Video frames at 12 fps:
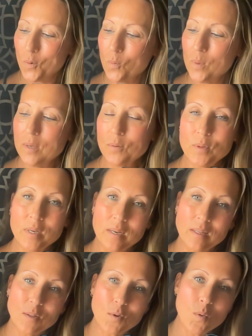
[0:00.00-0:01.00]
We are
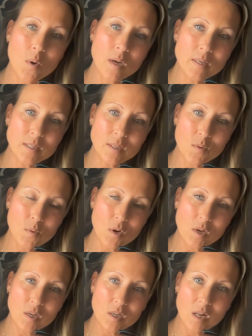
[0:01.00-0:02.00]
reading the Kuan Yin
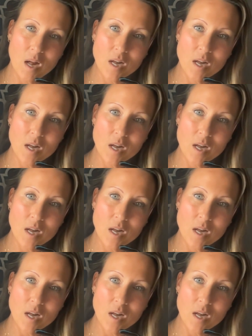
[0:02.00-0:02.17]
Oracle.